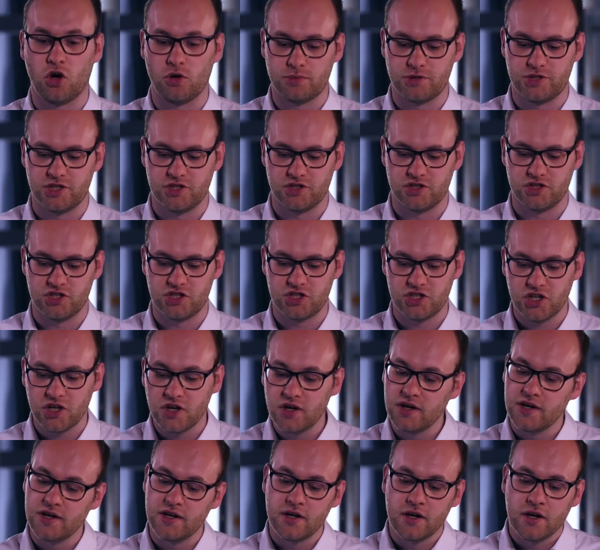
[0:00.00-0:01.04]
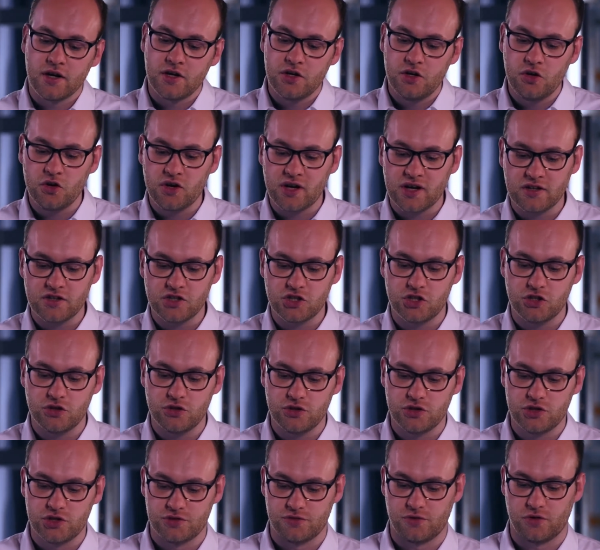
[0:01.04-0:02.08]
options. You can
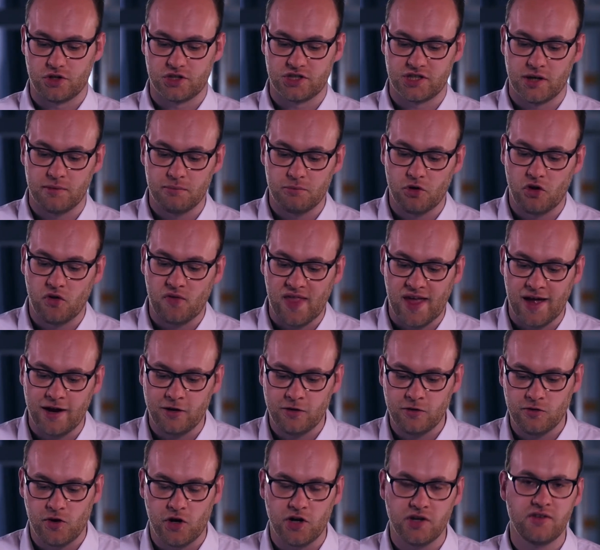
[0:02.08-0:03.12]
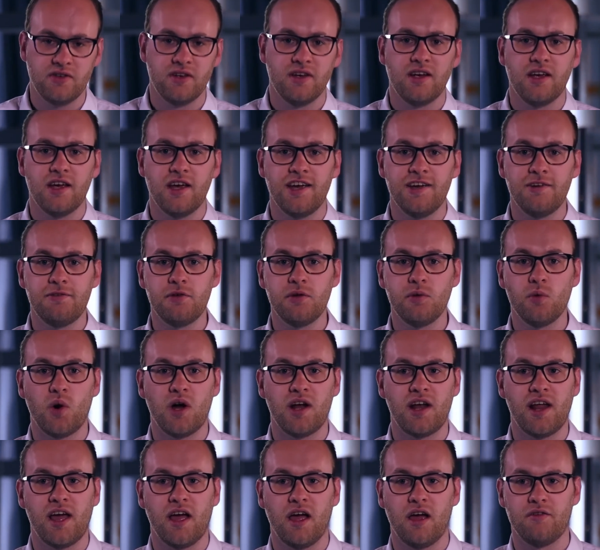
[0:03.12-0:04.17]
choose, for example, on Android, if you
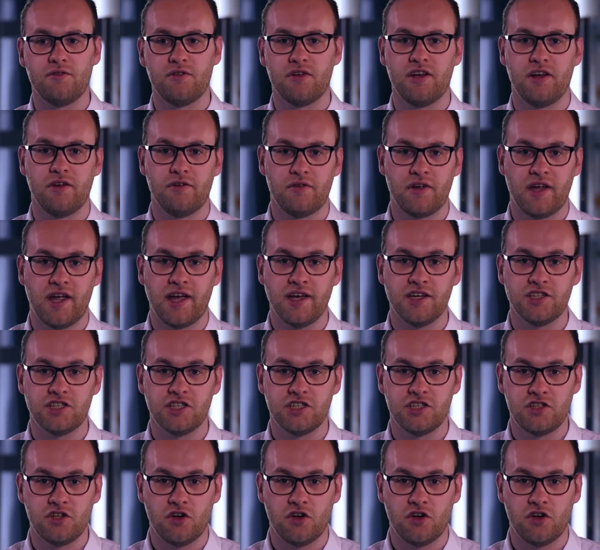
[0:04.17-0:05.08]
want to have a navigation